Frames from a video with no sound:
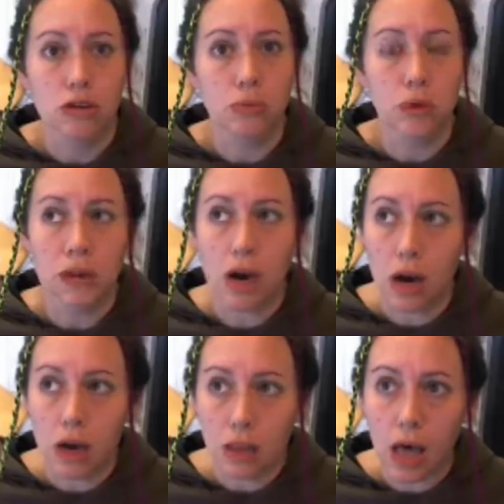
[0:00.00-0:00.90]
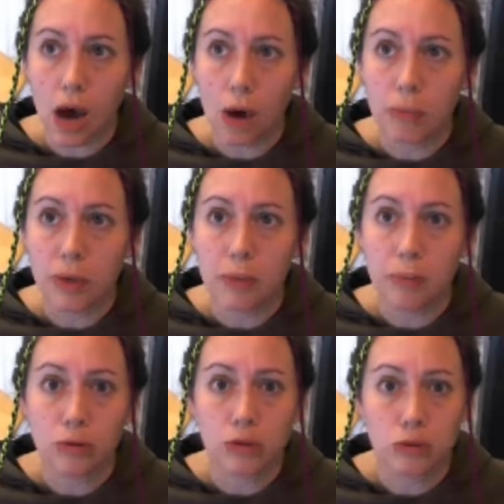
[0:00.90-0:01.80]
we not allow
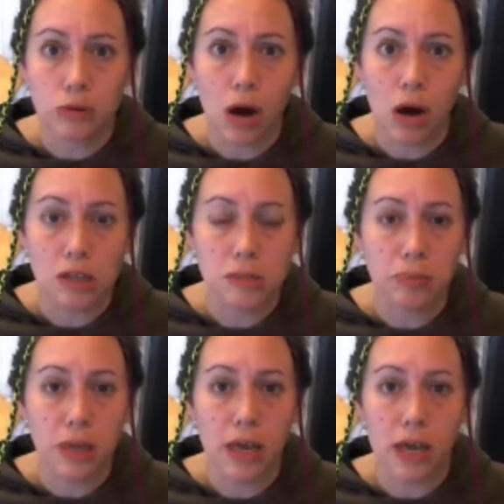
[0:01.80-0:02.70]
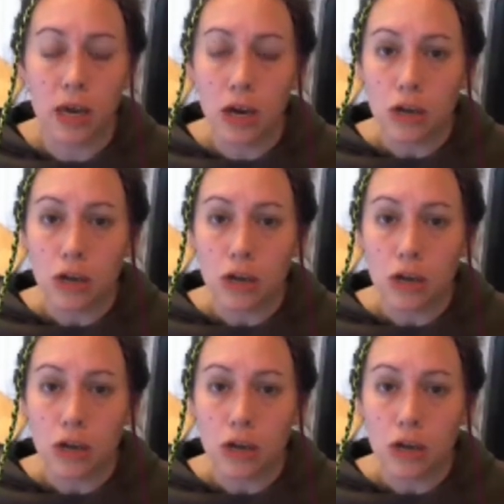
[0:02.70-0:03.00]
people to cosplay